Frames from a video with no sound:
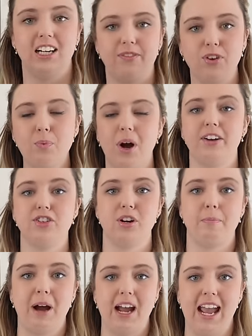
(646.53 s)
Now if you
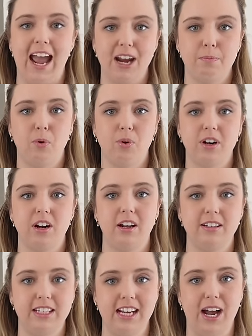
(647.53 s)
watched my
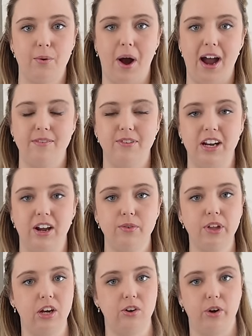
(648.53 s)
headboard DIY video
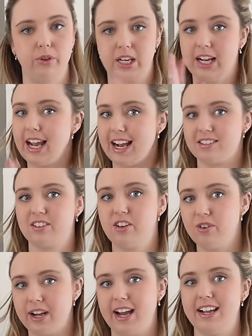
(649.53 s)
then you know that I asked
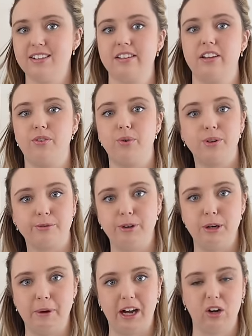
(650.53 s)
you guys your
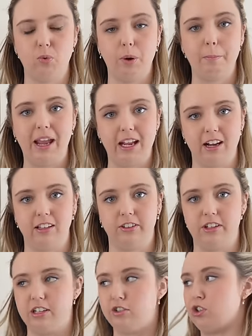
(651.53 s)
feedback on what paint
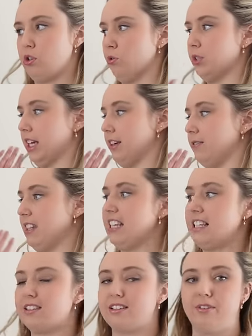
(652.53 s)
color to choose out of
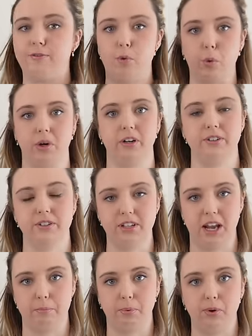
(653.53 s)
these four
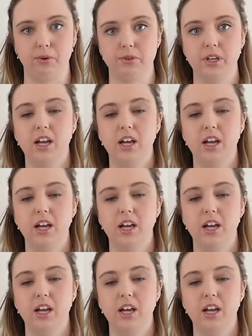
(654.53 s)
samples.